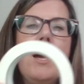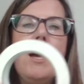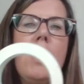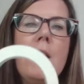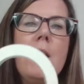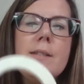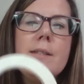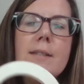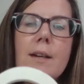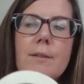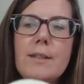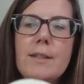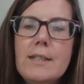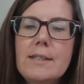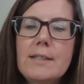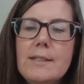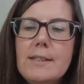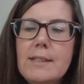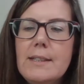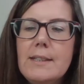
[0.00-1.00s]
So
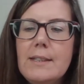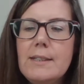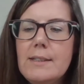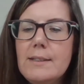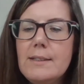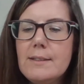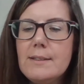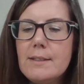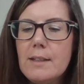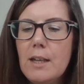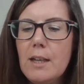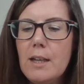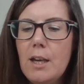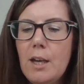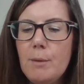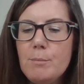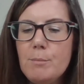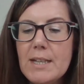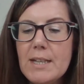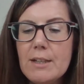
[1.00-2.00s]
this is
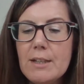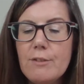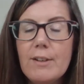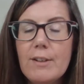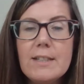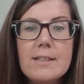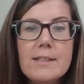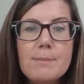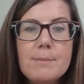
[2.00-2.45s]
decorator's